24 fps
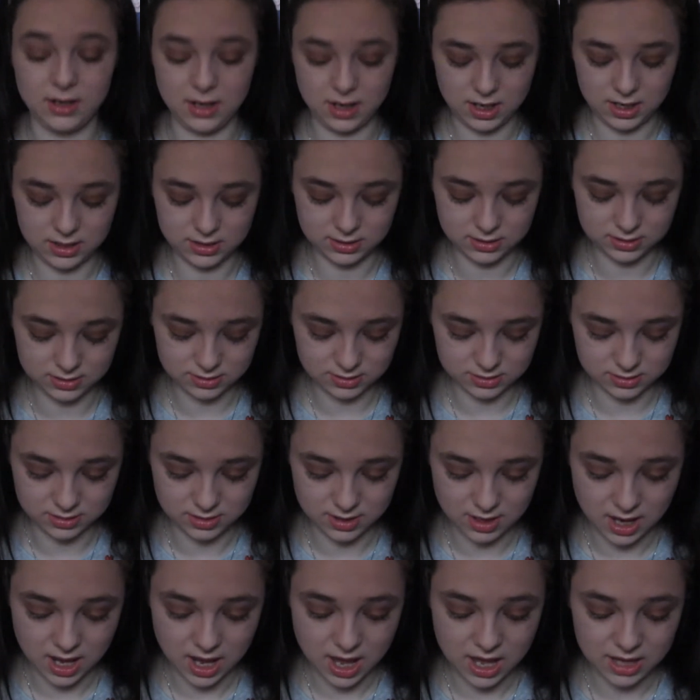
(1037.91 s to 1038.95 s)
And
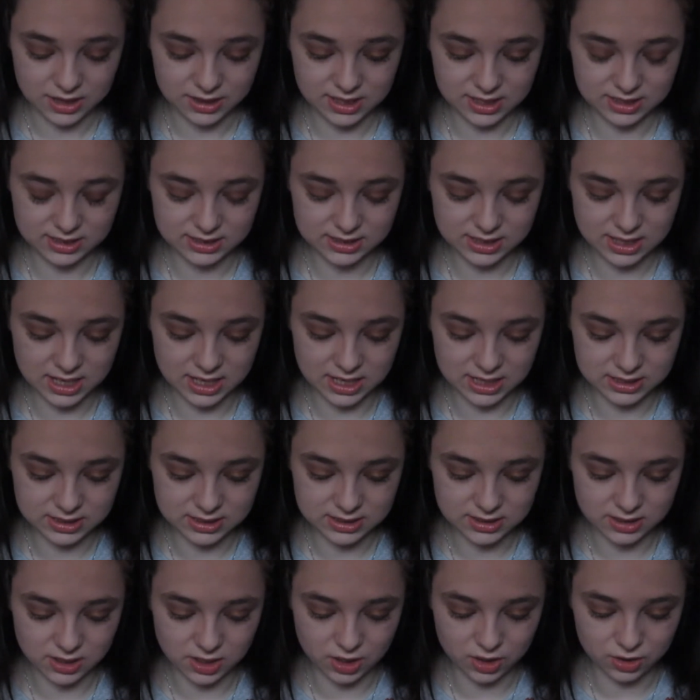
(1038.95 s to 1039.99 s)
this
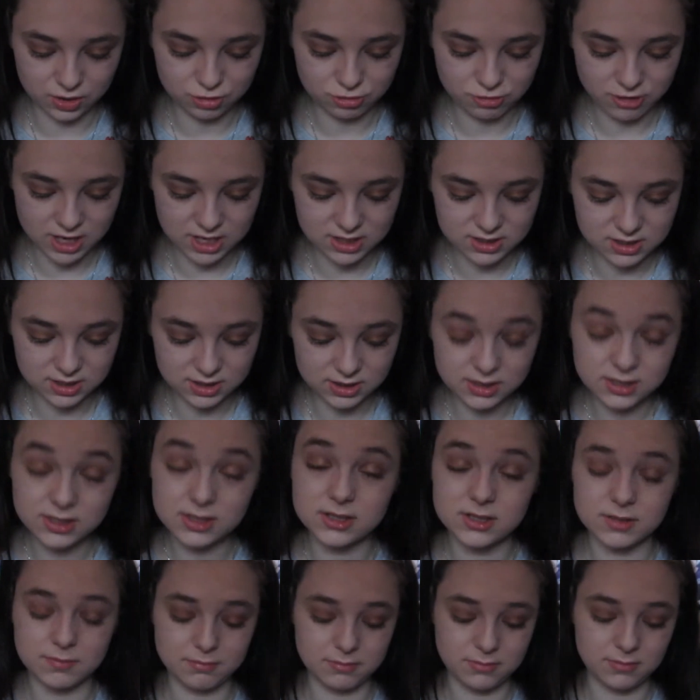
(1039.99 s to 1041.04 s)
is
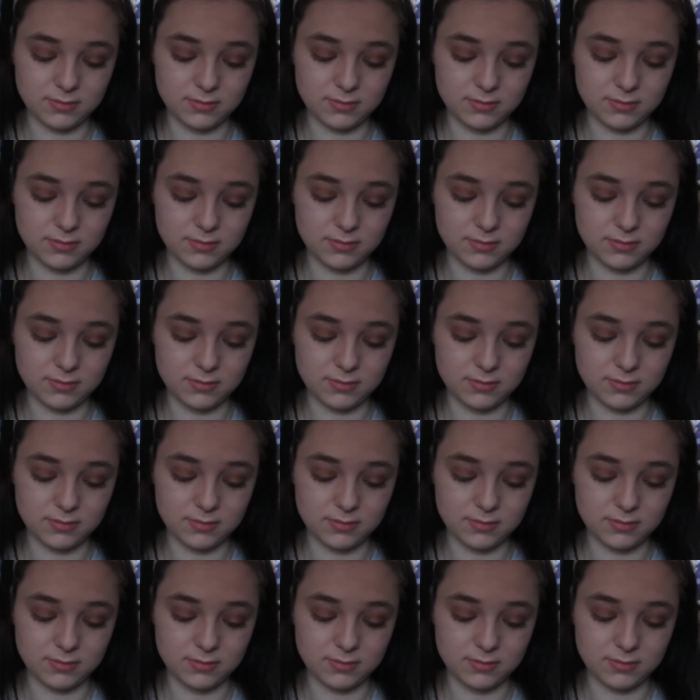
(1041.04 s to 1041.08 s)
Creighton's